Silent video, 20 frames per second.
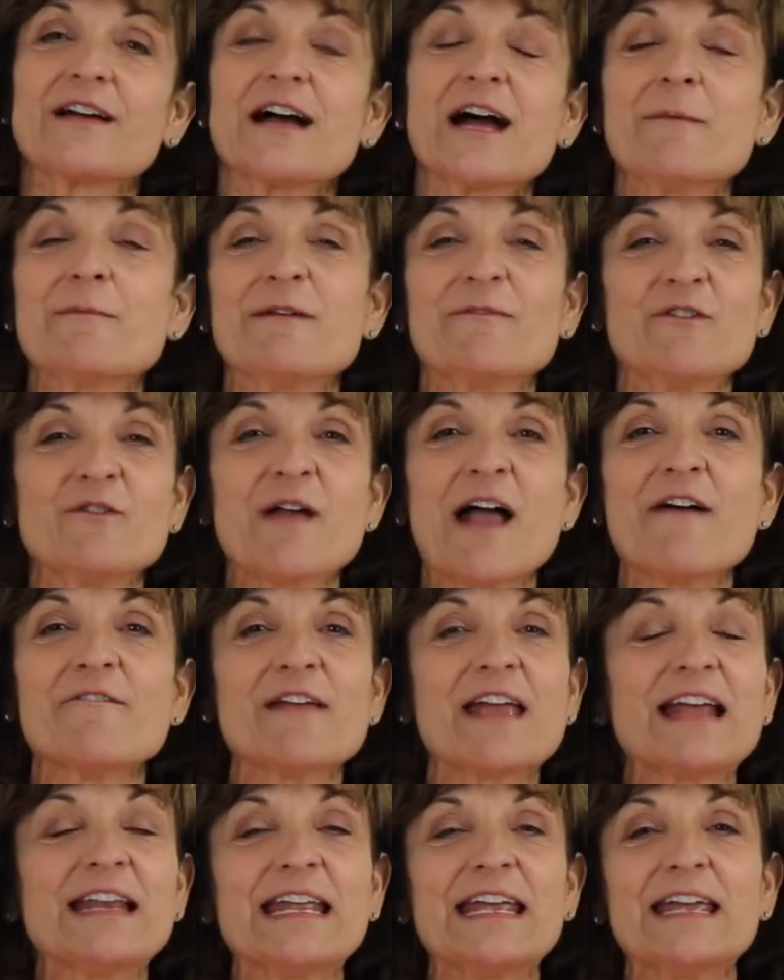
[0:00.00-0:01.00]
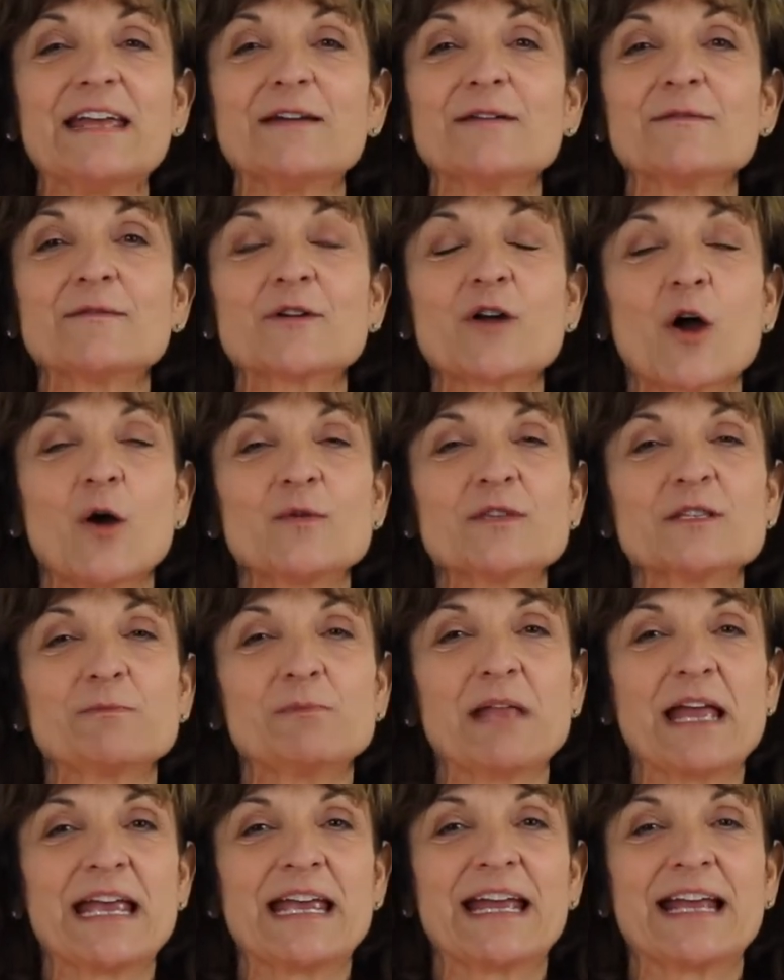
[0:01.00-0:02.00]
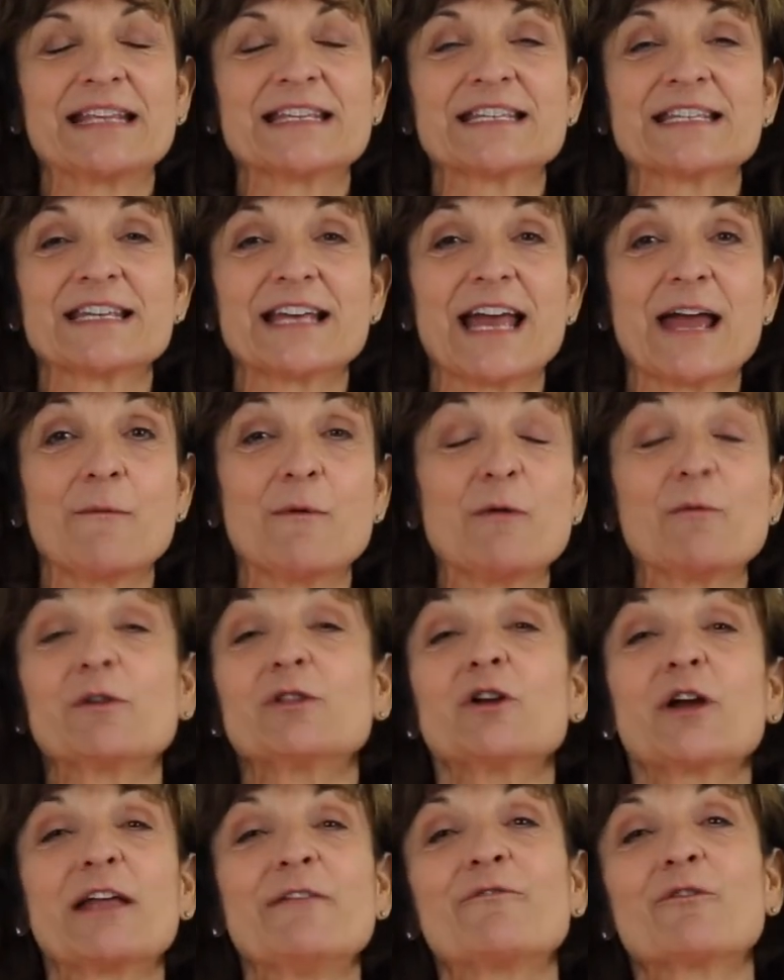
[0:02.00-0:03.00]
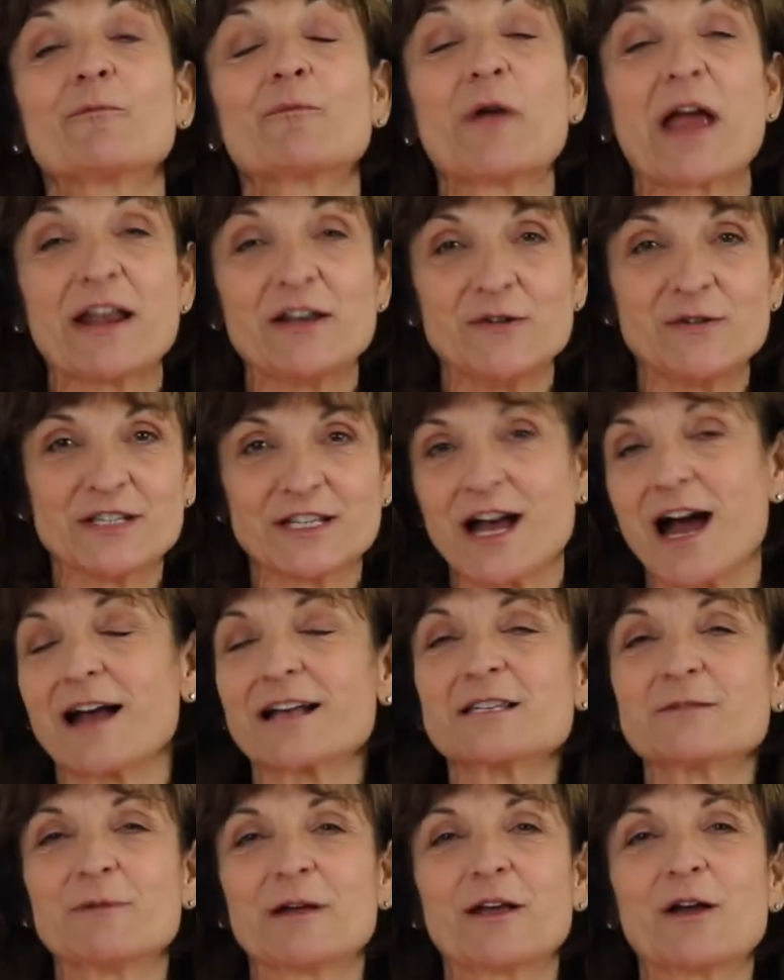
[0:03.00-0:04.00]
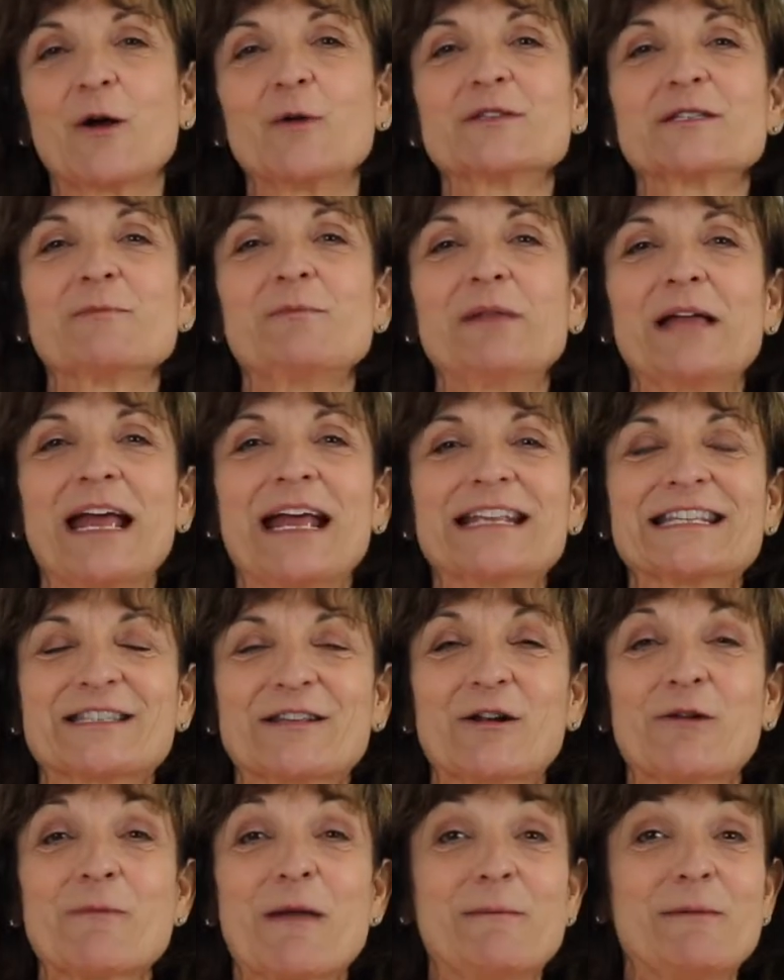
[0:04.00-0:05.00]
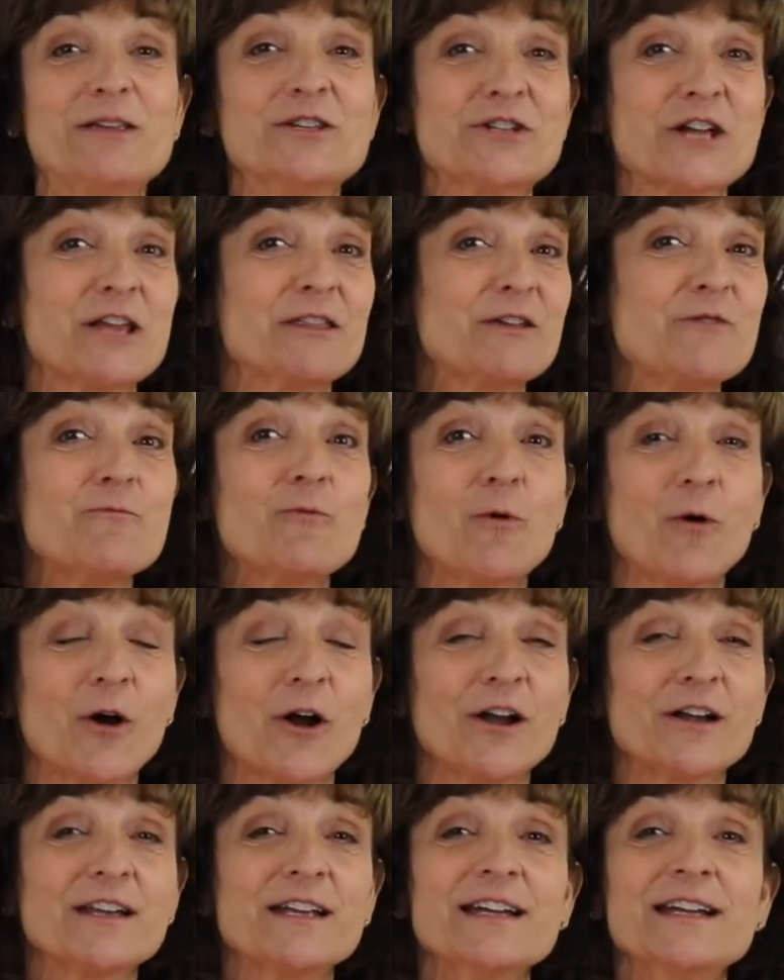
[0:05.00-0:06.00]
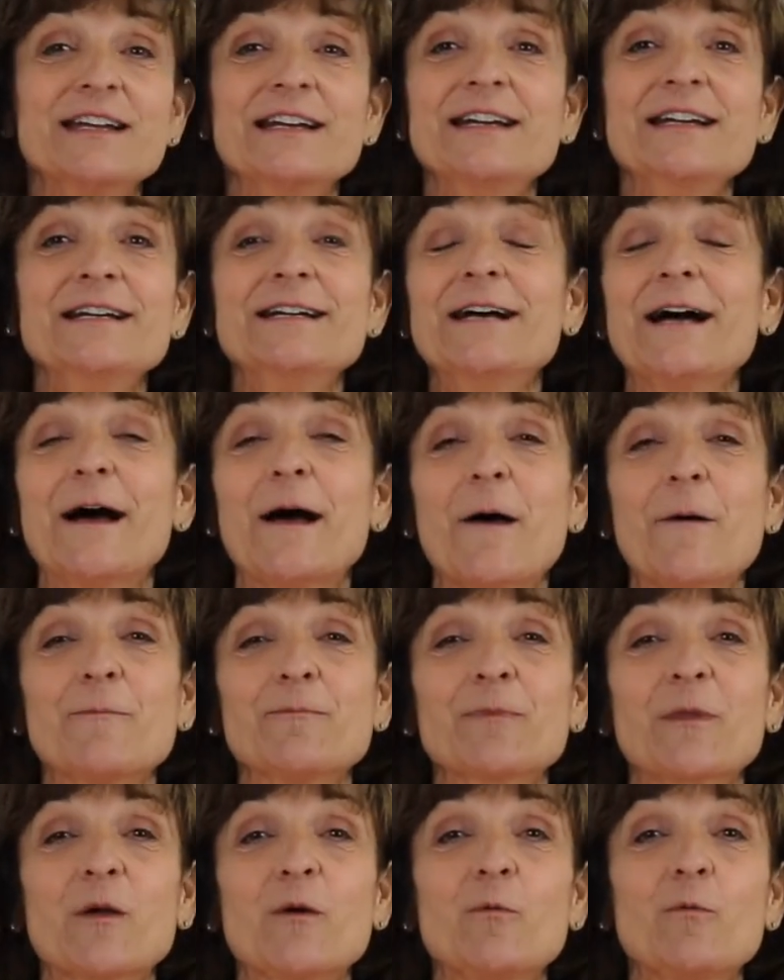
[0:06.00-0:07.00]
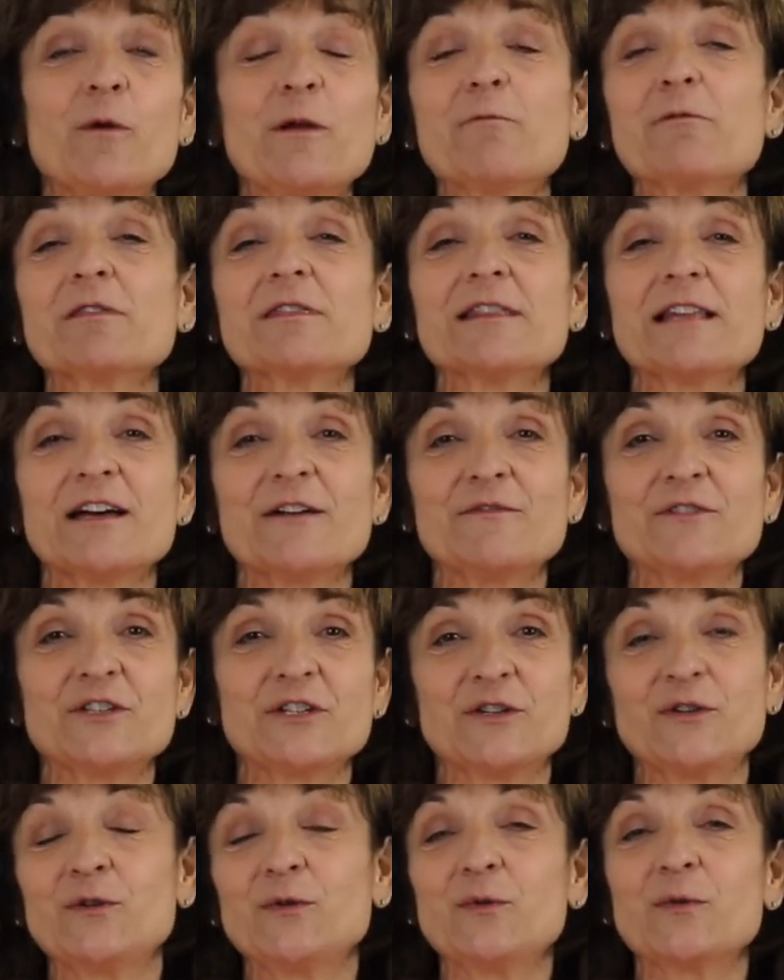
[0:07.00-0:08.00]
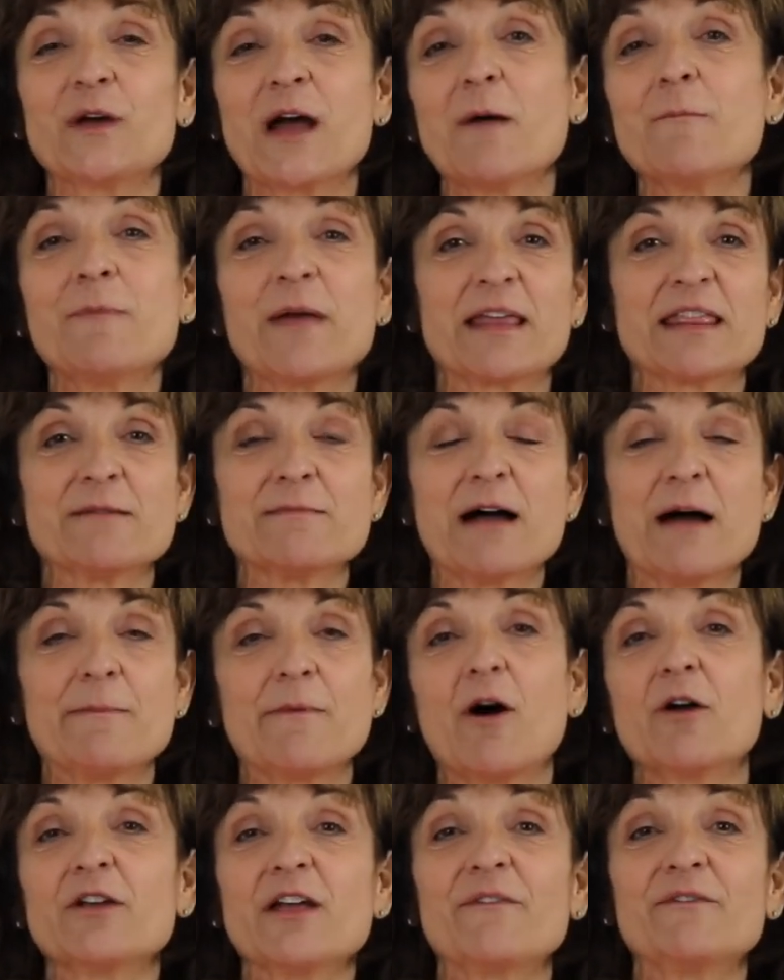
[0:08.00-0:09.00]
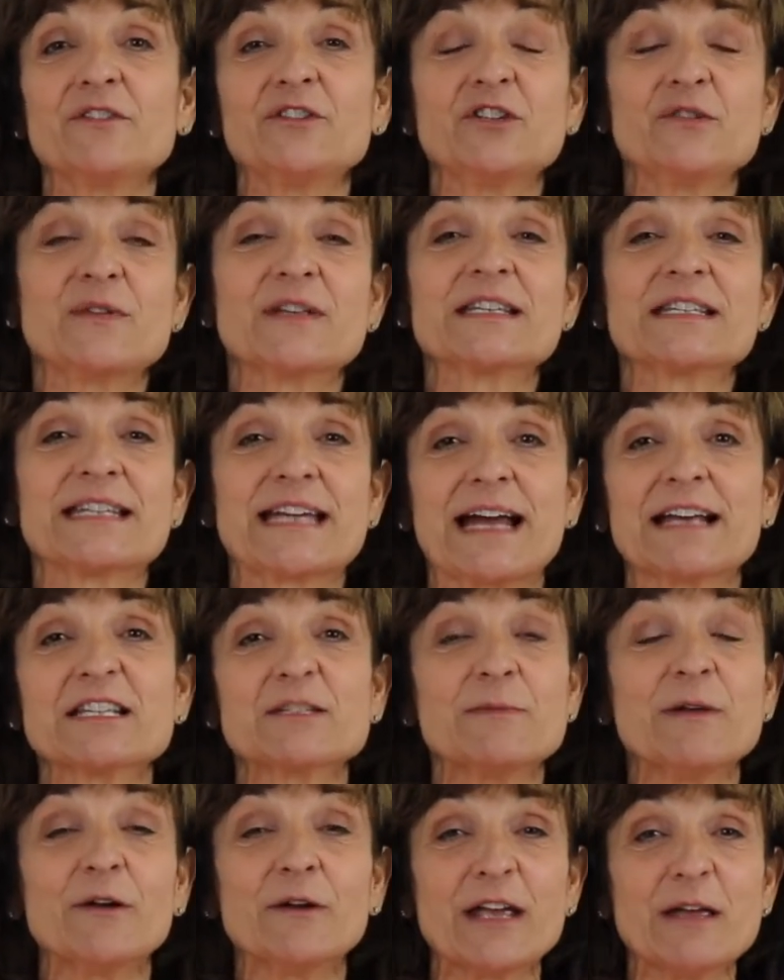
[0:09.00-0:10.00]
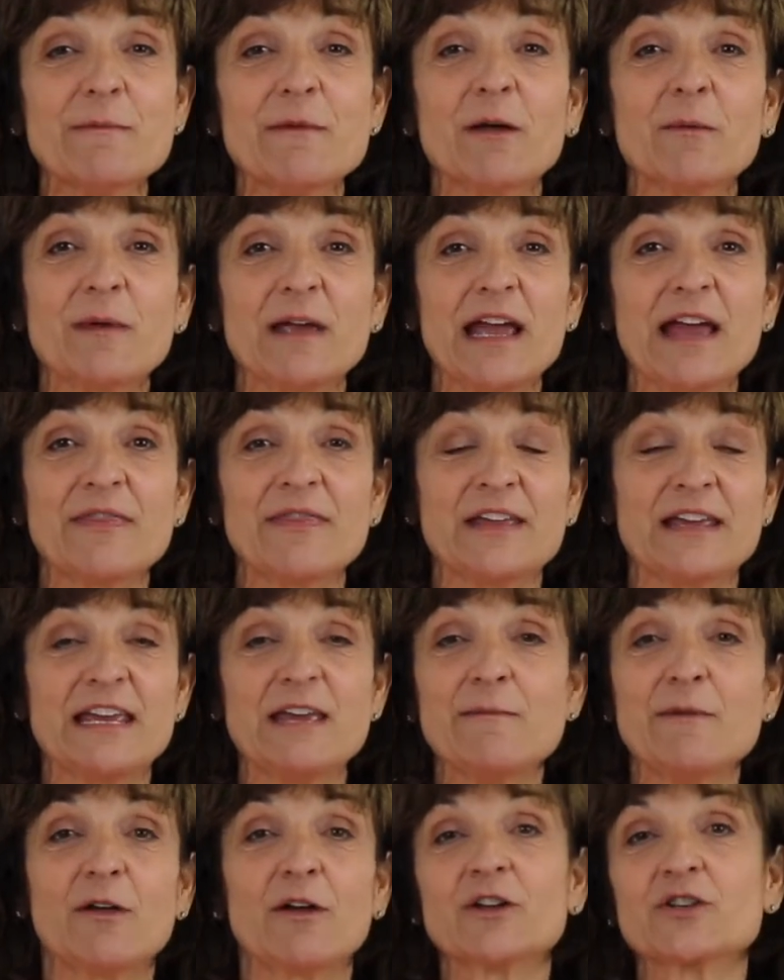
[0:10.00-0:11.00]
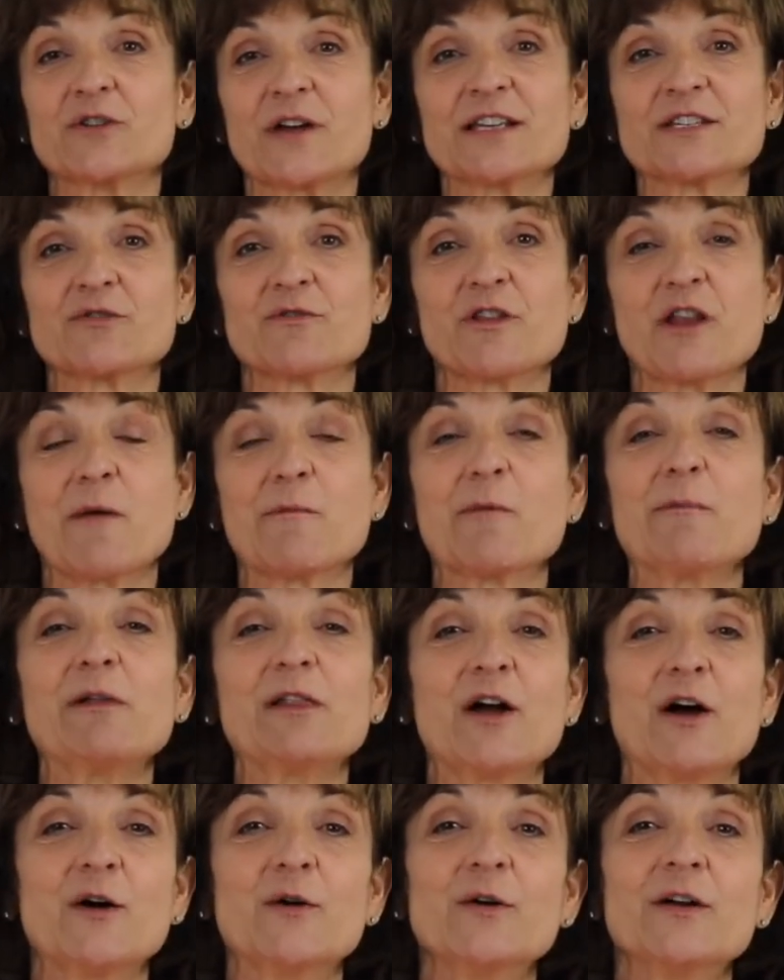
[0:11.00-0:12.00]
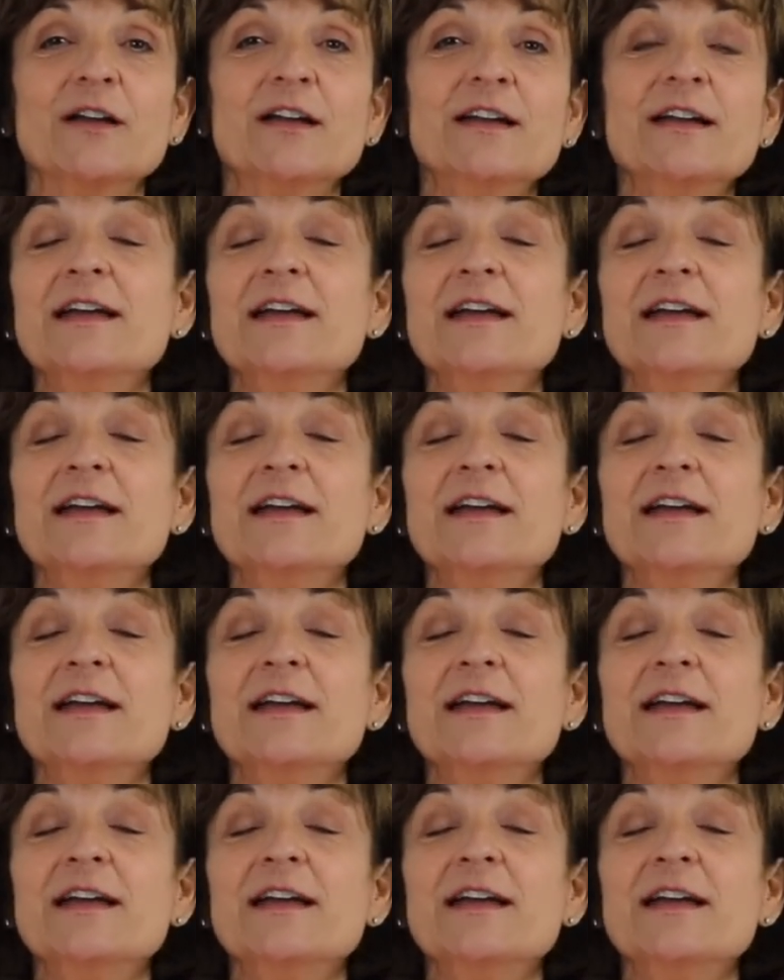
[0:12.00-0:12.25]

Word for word: Um, if you have any coats, blankets, and we were looking for brand new socks, but coats and blankets that are maybe gently worn, um, we would love to come pick them up. All you have to do is text me or email me at the email address or the number below.